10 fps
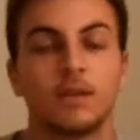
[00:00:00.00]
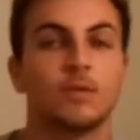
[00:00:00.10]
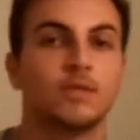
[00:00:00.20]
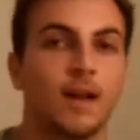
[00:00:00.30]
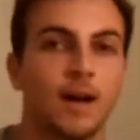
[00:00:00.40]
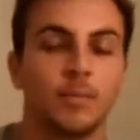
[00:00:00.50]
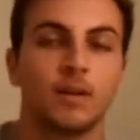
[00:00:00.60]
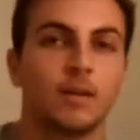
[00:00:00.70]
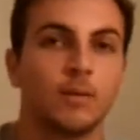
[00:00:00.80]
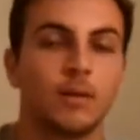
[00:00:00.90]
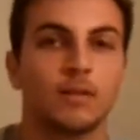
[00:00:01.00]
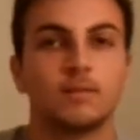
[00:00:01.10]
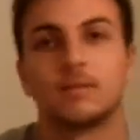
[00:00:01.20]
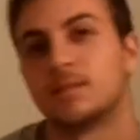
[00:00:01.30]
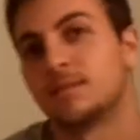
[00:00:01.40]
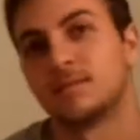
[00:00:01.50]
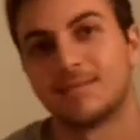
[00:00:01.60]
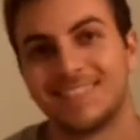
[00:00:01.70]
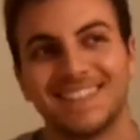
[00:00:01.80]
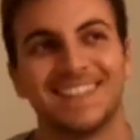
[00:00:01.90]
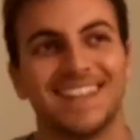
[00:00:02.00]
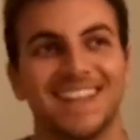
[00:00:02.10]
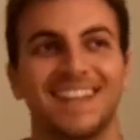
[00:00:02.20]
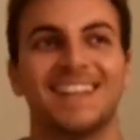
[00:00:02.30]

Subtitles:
I knew it was gonna happen anyway.